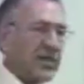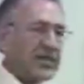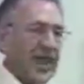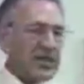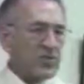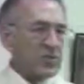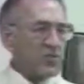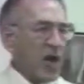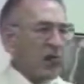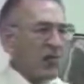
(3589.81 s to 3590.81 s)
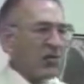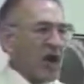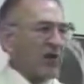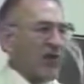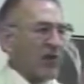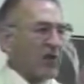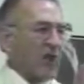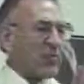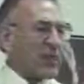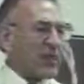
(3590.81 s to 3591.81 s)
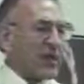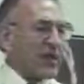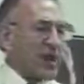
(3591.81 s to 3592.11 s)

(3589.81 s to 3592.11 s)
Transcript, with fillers: And that's what's wrong with young men and young women.